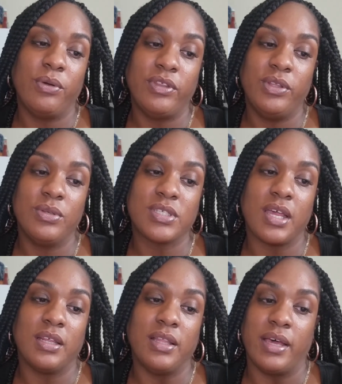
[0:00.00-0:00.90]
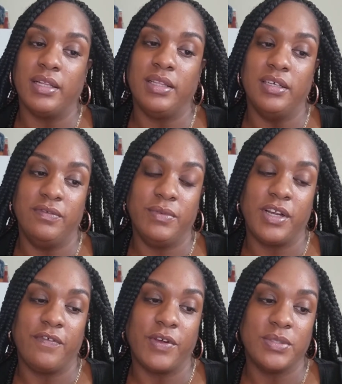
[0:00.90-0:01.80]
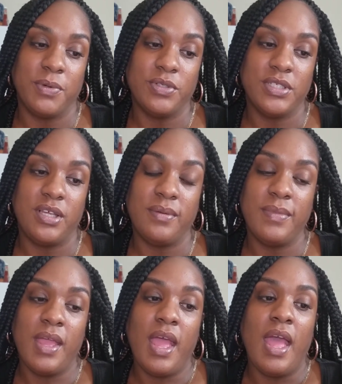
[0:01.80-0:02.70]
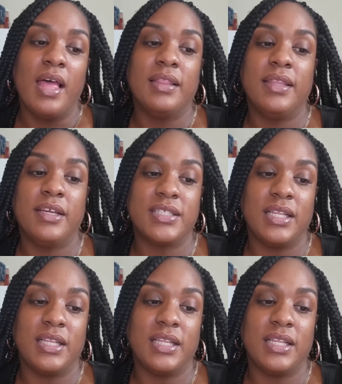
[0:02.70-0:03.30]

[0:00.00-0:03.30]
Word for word: of those got a lot of love when I first posted them. There's a